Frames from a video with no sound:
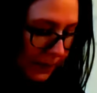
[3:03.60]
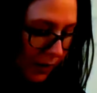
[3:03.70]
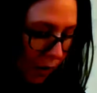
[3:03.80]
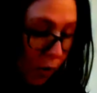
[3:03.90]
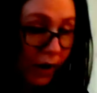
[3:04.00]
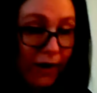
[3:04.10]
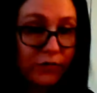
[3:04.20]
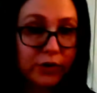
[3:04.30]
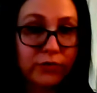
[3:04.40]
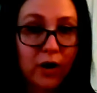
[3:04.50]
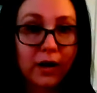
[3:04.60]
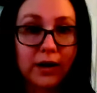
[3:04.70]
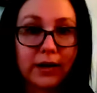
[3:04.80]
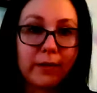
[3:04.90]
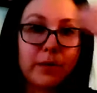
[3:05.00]
or after you've gone on
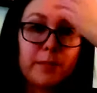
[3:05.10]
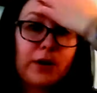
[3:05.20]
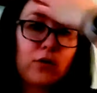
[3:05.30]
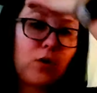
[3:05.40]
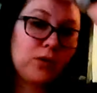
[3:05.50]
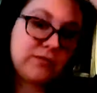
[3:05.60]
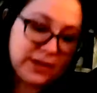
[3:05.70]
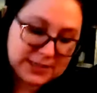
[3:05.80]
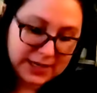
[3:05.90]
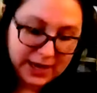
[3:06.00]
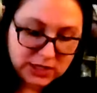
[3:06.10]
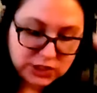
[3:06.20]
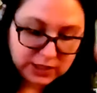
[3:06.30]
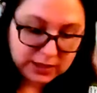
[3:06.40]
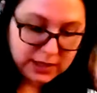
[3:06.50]
a paranormal
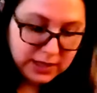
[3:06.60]
investigation.